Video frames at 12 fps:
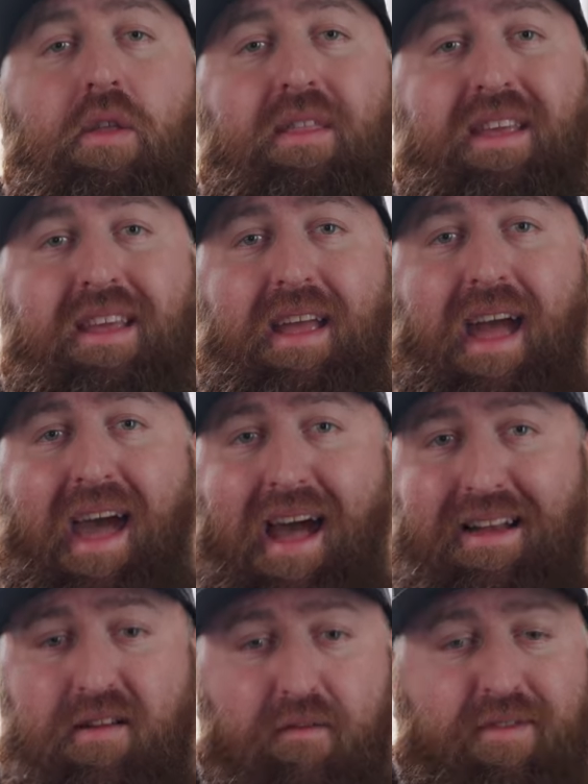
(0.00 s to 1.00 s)
the
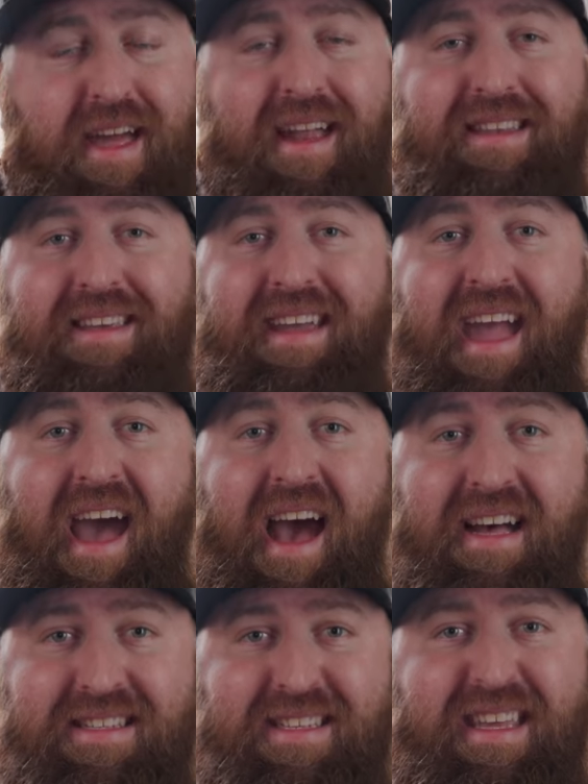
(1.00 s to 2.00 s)
act of that
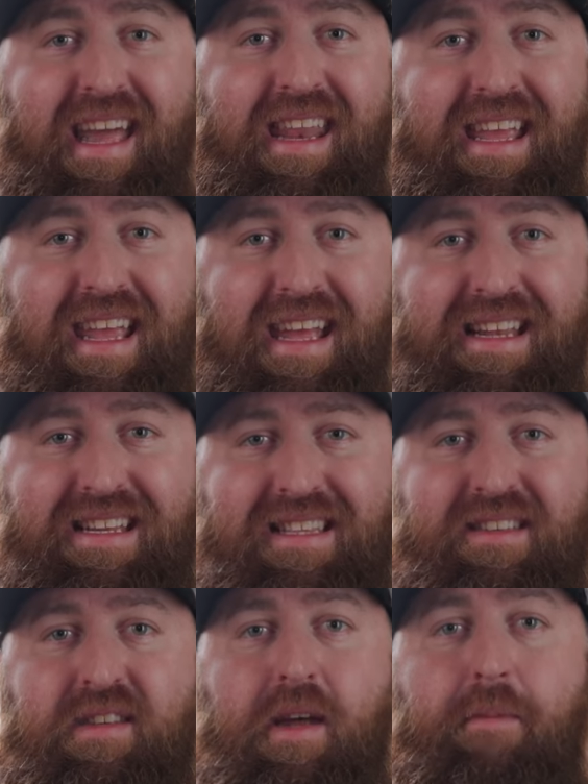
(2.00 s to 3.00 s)
gas getting into
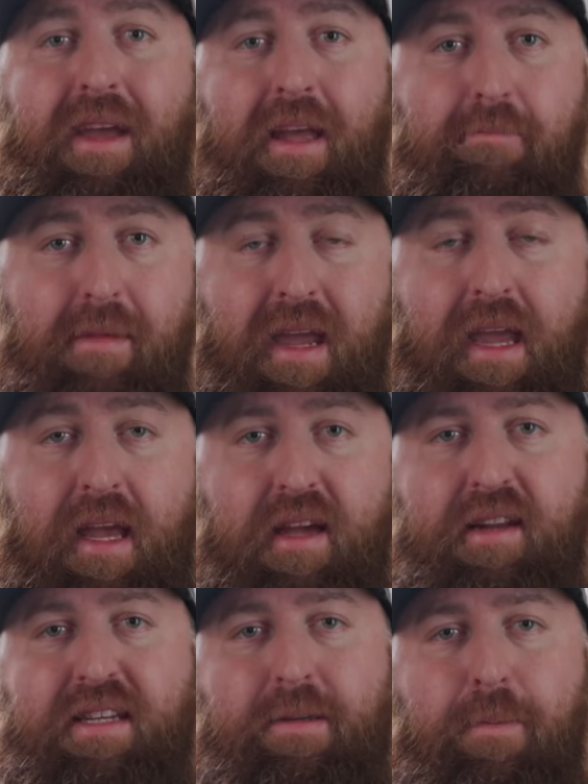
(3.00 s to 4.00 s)
the stomach and making
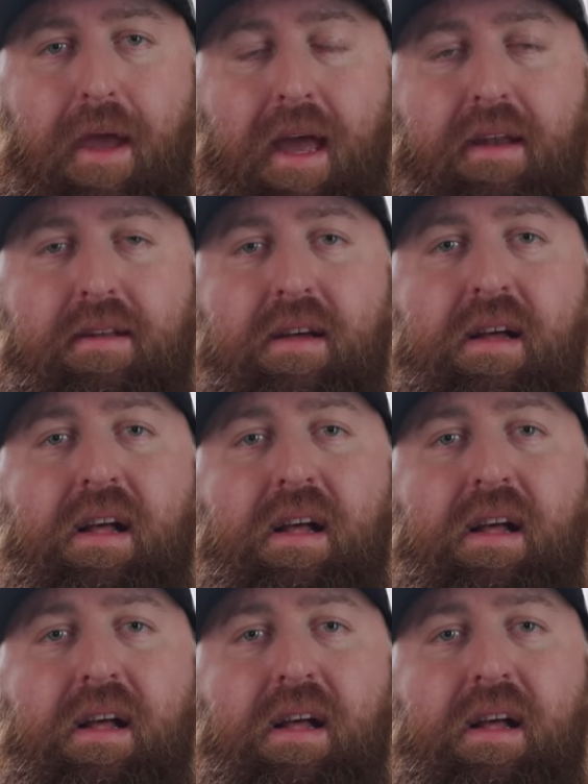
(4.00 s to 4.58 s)
it expand.